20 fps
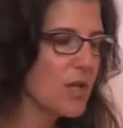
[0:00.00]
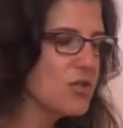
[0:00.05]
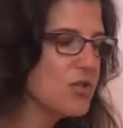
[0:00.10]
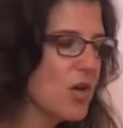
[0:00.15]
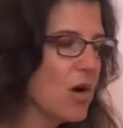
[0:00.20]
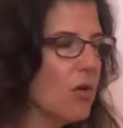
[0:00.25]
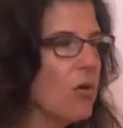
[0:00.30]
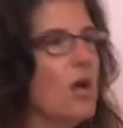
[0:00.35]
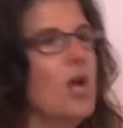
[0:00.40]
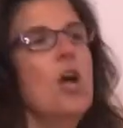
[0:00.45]

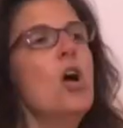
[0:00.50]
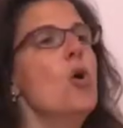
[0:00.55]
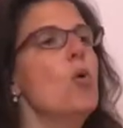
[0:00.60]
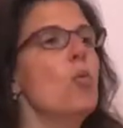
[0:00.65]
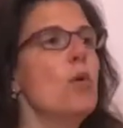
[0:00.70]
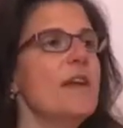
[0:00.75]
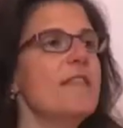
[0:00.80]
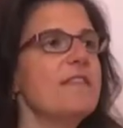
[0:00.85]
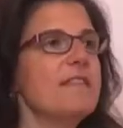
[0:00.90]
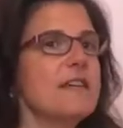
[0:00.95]
So
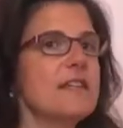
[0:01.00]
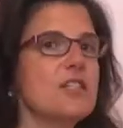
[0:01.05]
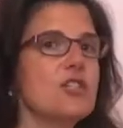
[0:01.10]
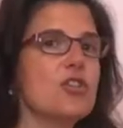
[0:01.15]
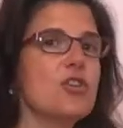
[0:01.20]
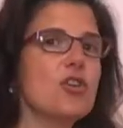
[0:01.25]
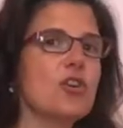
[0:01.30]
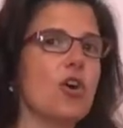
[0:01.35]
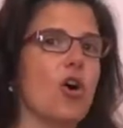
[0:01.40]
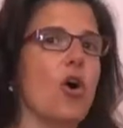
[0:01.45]
with the
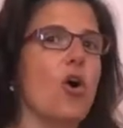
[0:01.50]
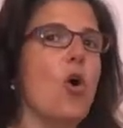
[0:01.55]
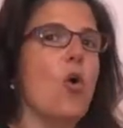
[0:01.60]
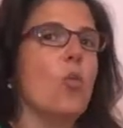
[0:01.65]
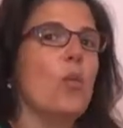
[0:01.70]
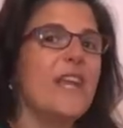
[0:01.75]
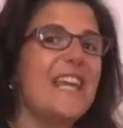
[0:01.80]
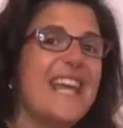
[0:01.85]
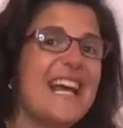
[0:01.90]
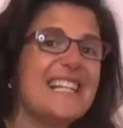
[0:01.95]

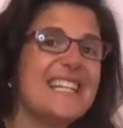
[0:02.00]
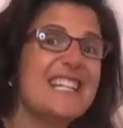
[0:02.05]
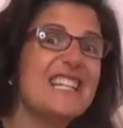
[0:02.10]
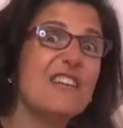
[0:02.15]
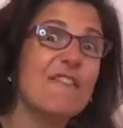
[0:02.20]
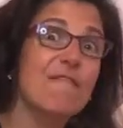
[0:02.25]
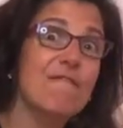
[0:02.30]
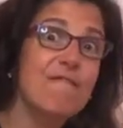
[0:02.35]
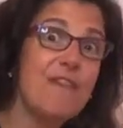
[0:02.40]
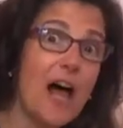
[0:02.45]
circle, we get to
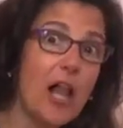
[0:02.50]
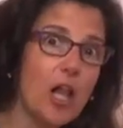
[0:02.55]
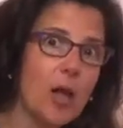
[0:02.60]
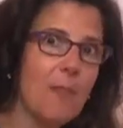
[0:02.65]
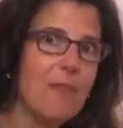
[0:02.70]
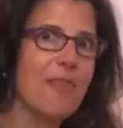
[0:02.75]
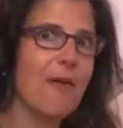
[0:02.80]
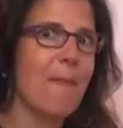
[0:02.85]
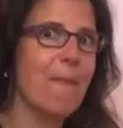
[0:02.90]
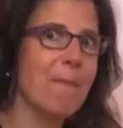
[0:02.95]

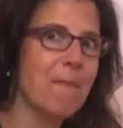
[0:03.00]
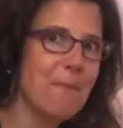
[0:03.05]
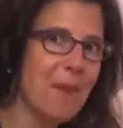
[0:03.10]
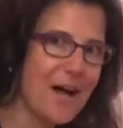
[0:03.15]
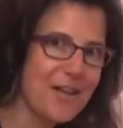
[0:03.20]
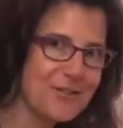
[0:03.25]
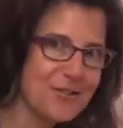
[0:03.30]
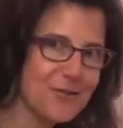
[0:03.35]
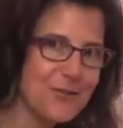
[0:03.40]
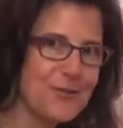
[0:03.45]
develop the
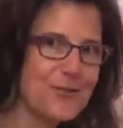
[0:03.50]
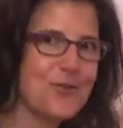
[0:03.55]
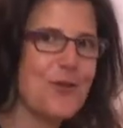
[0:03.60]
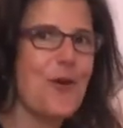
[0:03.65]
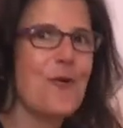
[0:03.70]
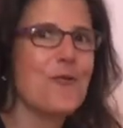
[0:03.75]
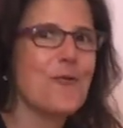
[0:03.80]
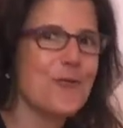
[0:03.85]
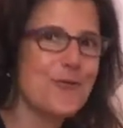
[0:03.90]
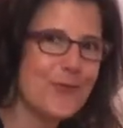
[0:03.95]

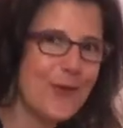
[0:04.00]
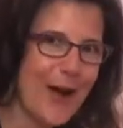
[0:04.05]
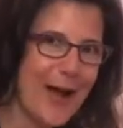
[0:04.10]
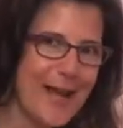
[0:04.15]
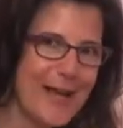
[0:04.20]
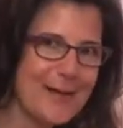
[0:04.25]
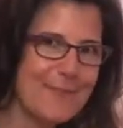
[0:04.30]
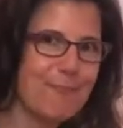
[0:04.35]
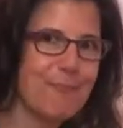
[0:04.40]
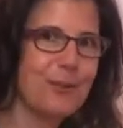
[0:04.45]
muscles
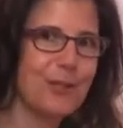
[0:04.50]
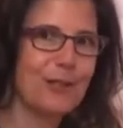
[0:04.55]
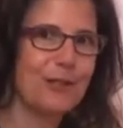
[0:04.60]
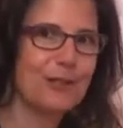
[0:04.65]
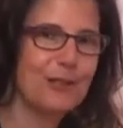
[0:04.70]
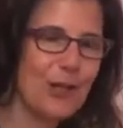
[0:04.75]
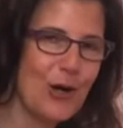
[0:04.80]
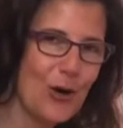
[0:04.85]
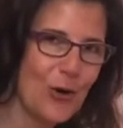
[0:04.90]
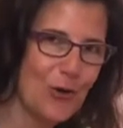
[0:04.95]
right
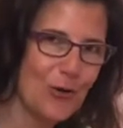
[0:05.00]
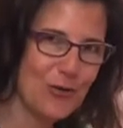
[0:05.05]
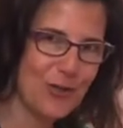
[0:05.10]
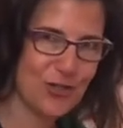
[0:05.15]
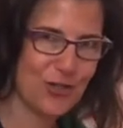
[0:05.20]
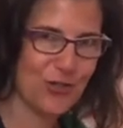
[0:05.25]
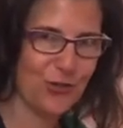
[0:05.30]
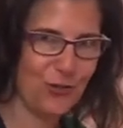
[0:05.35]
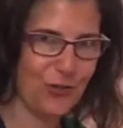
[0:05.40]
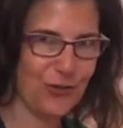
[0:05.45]
below
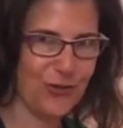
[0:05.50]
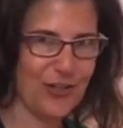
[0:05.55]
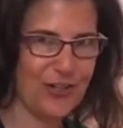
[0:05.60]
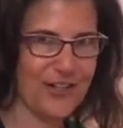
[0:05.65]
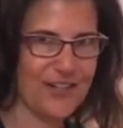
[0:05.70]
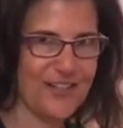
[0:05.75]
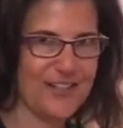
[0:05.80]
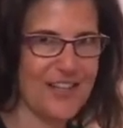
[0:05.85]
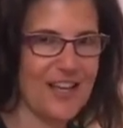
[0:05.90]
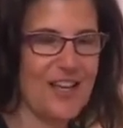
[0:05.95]
the
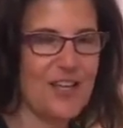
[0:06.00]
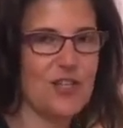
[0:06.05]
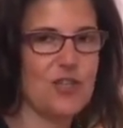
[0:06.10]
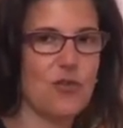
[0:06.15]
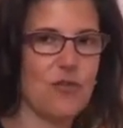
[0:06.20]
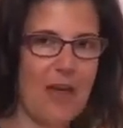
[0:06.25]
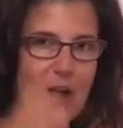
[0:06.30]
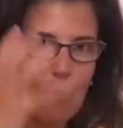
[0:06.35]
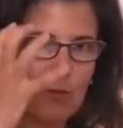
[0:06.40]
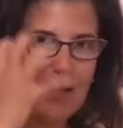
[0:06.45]
shoulders
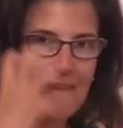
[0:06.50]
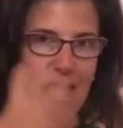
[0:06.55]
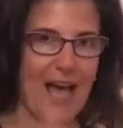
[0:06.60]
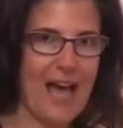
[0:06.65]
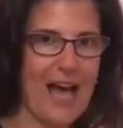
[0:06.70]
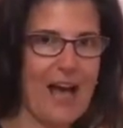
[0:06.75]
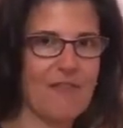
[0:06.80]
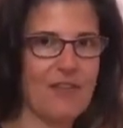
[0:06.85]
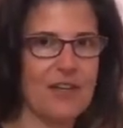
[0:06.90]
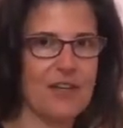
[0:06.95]
so that we
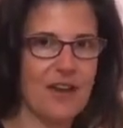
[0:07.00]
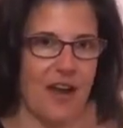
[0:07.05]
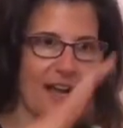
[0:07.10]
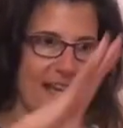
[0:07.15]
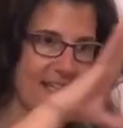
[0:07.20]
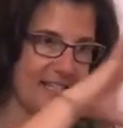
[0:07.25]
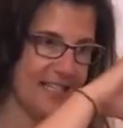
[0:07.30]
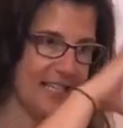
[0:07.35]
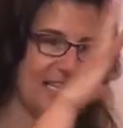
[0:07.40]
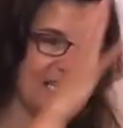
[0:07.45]
have a
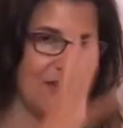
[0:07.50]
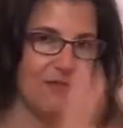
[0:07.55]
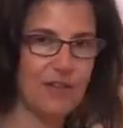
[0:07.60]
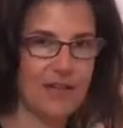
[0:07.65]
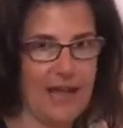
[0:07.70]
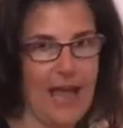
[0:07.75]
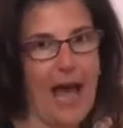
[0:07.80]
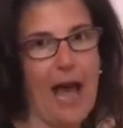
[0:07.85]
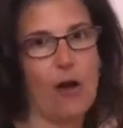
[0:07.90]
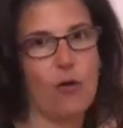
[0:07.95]
nice
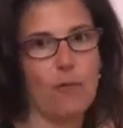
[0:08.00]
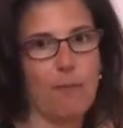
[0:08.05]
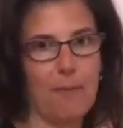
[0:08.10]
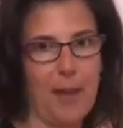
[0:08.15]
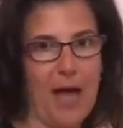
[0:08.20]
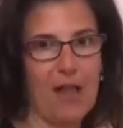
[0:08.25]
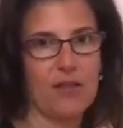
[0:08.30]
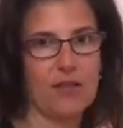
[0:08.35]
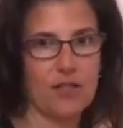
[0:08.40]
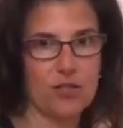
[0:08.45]
evened out
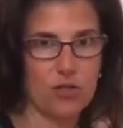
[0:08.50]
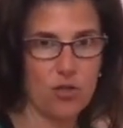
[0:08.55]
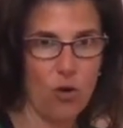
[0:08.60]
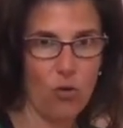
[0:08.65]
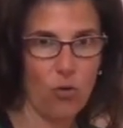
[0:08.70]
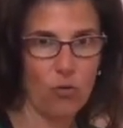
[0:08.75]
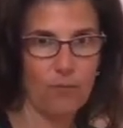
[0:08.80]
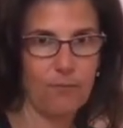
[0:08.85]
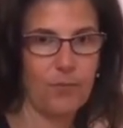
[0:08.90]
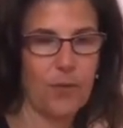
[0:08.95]
balanced
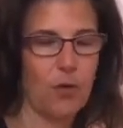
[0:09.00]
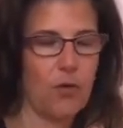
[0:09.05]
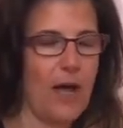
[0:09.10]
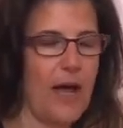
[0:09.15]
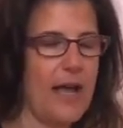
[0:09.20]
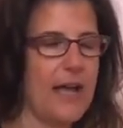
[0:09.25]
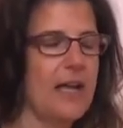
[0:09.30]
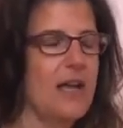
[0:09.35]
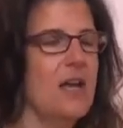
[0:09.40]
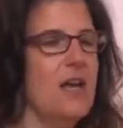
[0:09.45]
tone,
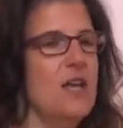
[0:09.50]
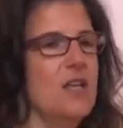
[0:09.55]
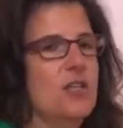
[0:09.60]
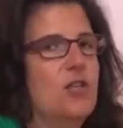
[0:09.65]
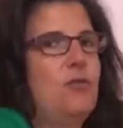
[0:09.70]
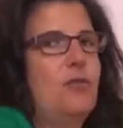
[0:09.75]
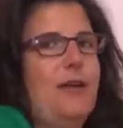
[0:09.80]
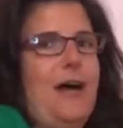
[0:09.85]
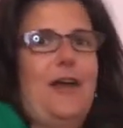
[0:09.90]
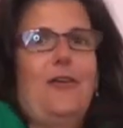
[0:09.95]
okay?
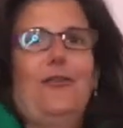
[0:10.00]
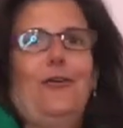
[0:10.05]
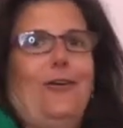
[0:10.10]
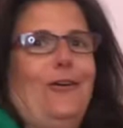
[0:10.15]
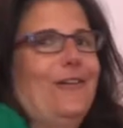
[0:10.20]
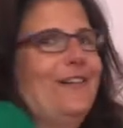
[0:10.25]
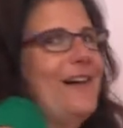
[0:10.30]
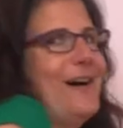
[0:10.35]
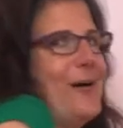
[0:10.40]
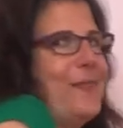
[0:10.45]
So we're not
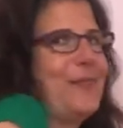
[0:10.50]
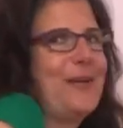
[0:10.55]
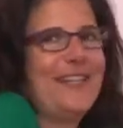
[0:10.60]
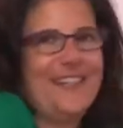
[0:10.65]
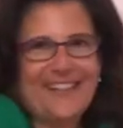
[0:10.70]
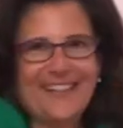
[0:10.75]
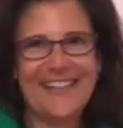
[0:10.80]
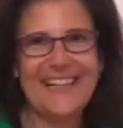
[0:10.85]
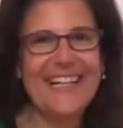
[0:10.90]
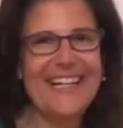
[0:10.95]
all up
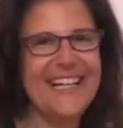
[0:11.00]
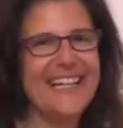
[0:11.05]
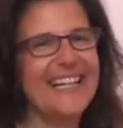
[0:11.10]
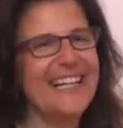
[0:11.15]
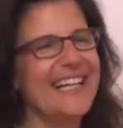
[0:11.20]
here.